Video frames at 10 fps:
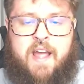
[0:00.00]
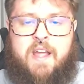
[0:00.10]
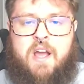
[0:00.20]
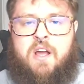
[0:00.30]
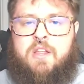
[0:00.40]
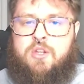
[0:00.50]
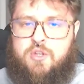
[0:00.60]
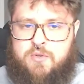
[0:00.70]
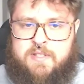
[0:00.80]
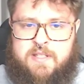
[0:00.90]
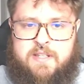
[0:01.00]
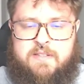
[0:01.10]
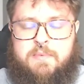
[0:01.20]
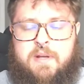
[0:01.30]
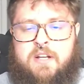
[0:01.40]
Use this
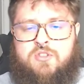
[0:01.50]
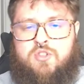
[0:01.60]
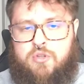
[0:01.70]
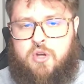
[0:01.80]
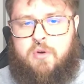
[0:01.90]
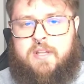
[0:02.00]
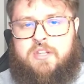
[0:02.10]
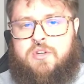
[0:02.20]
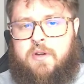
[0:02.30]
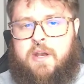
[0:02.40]
because you know that you're gonna